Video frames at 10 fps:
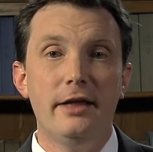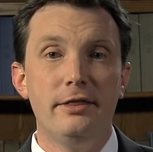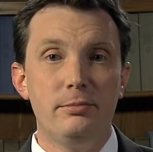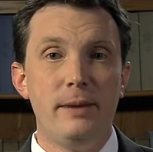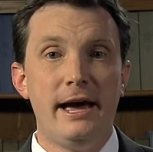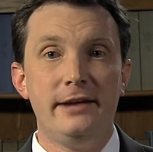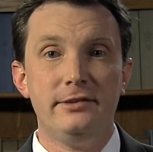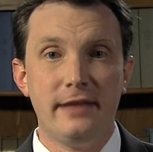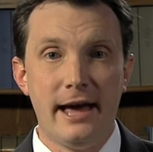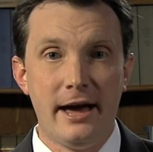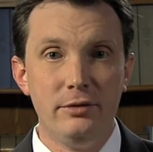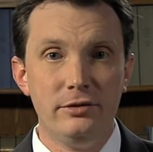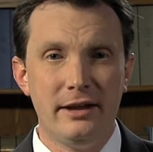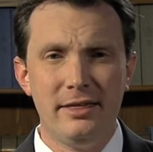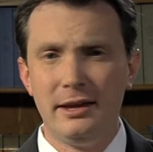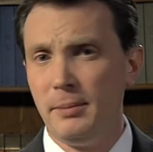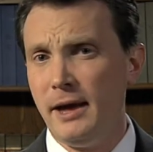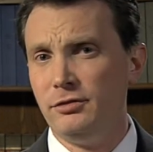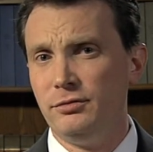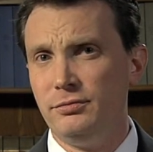This passed the House, and I think it
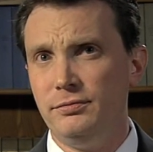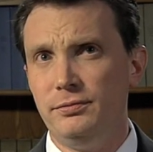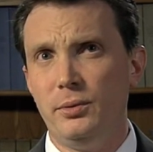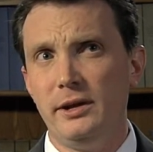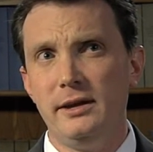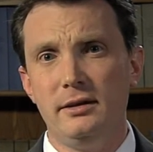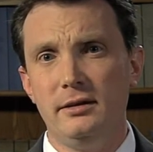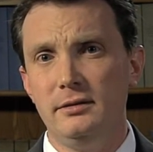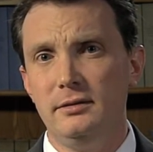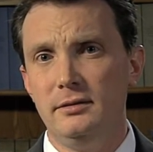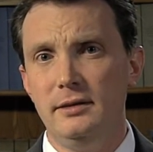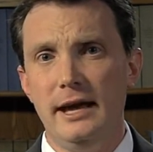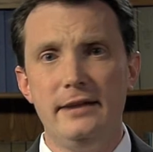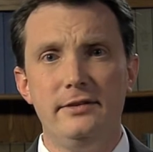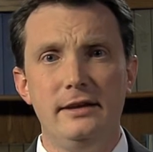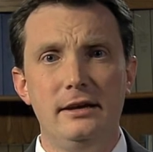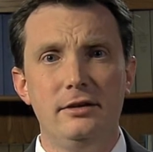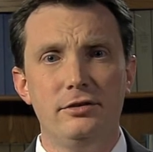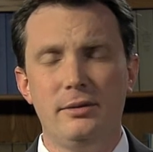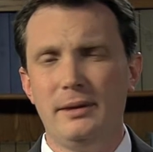passed 40 to
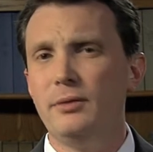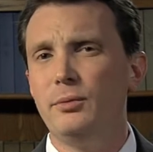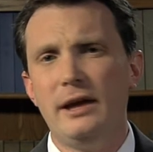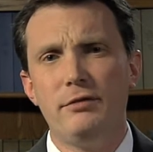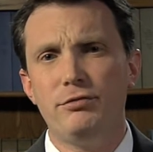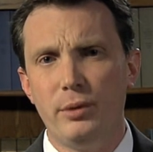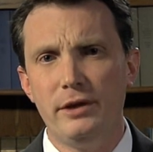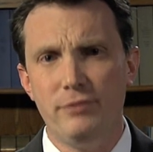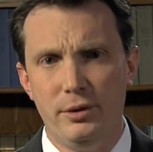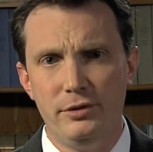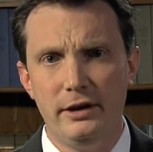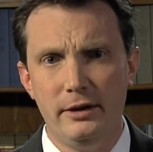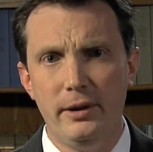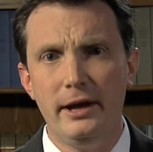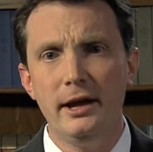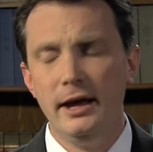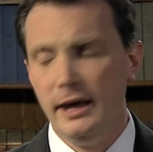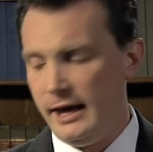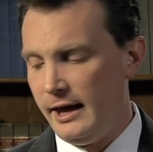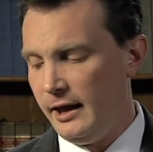18 or something. We had 40 votes anyway.
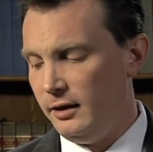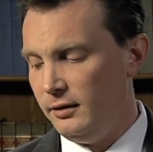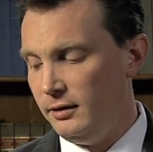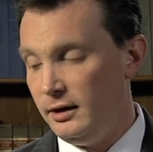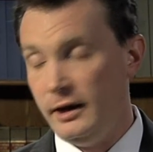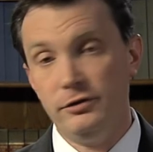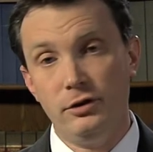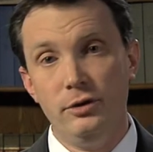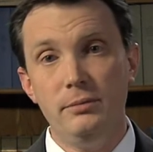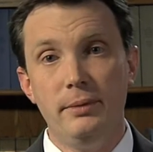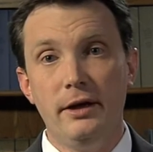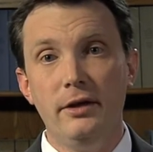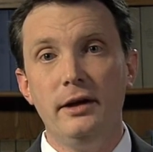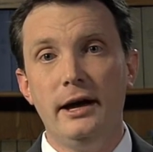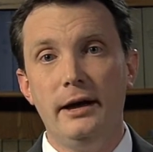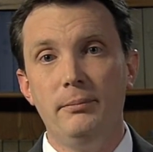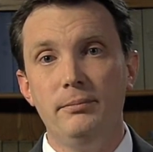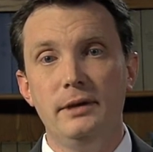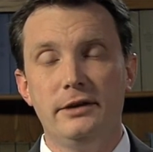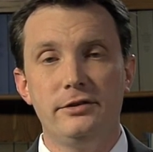And it's a good bill.
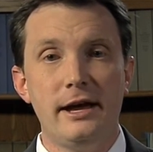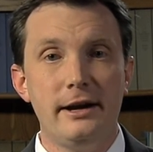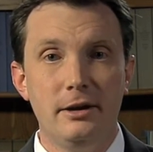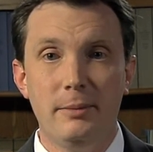I'm excited